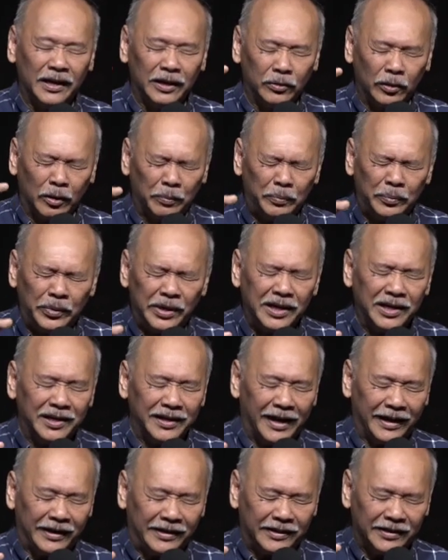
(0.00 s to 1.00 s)
you will bring
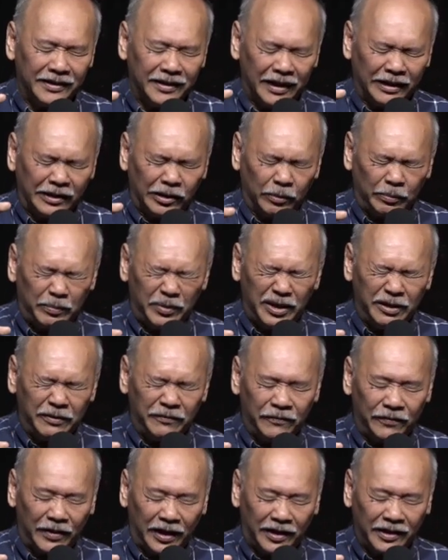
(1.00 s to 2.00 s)
light and you will bring
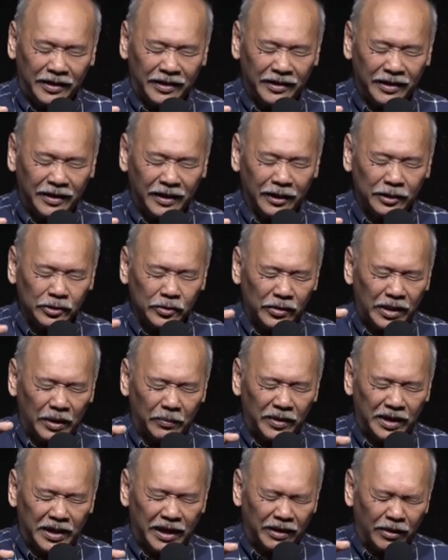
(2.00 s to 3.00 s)
faith so
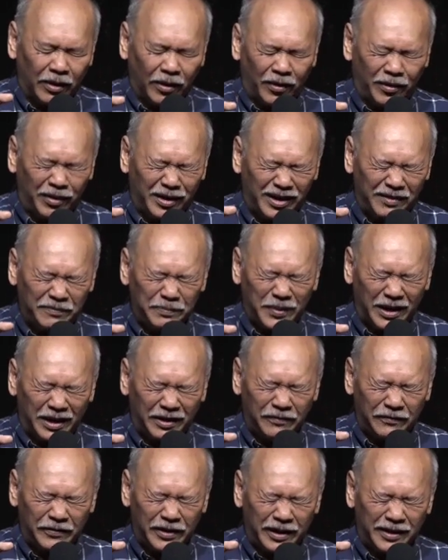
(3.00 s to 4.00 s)
that we can all live by
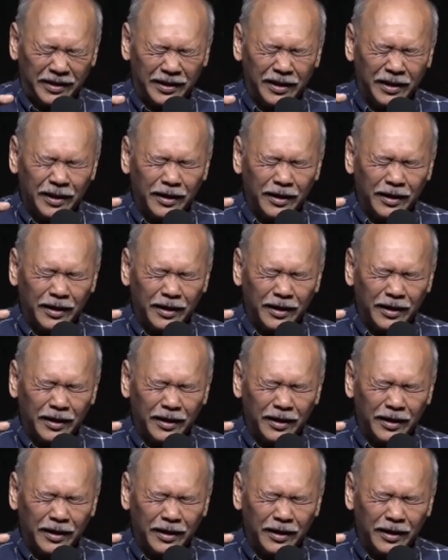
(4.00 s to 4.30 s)
faith.